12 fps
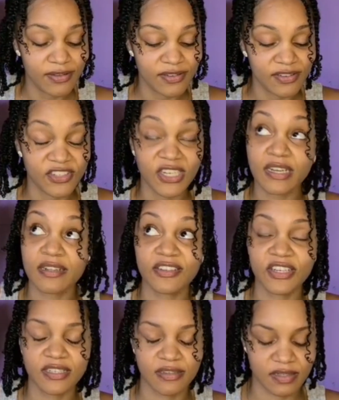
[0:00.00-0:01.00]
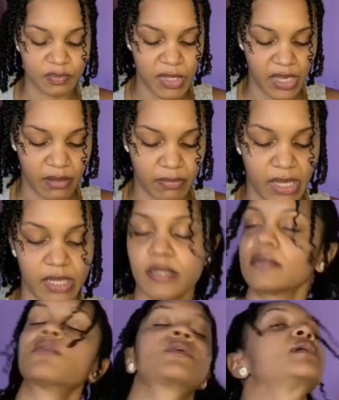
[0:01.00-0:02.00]
Gentle Jesus, me Kamael.
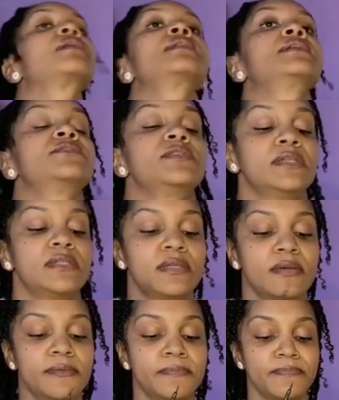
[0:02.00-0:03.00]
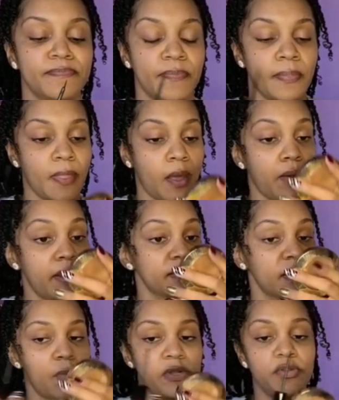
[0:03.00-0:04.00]
Okay, let's do this. All right, I'm
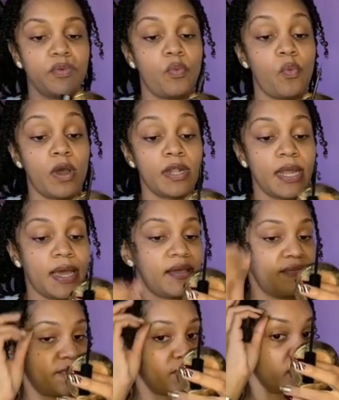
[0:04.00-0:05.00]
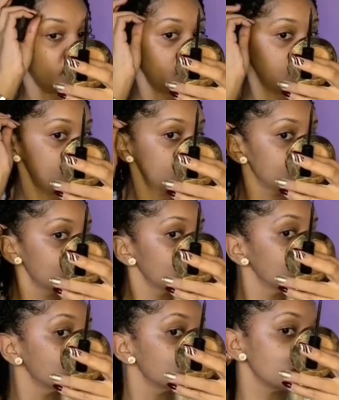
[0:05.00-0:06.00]
gonna do one eye first
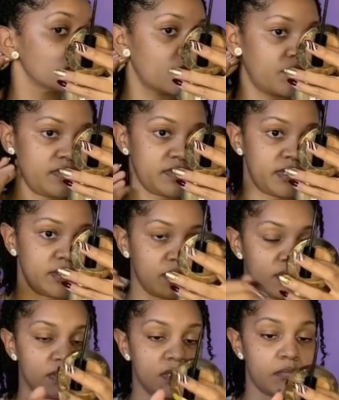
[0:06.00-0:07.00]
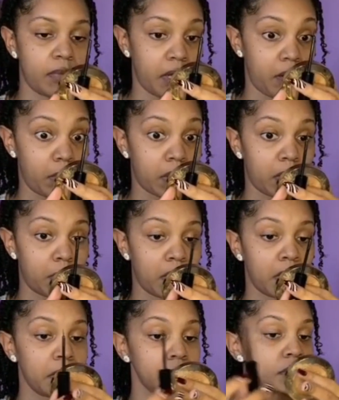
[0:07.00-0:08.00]
see how this looks cut my hair on my
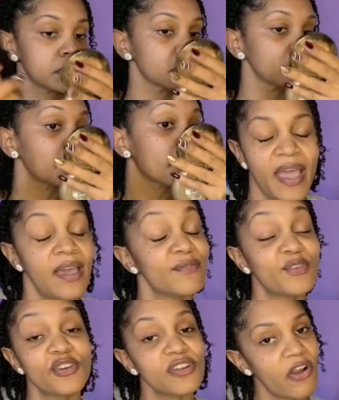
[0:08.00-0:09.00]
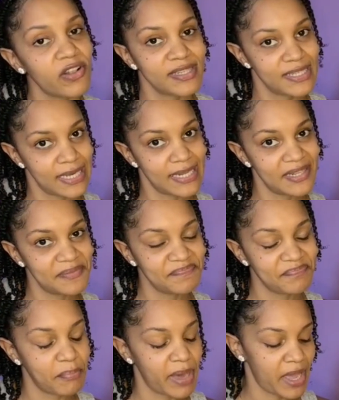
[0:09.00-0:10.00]
ears couldn't really tell
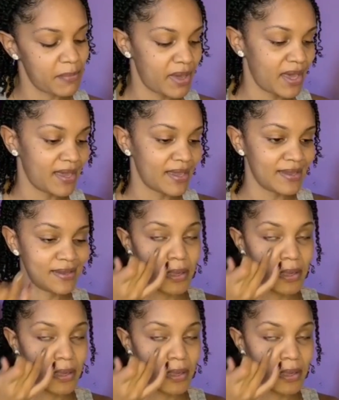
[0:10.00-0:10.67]
by my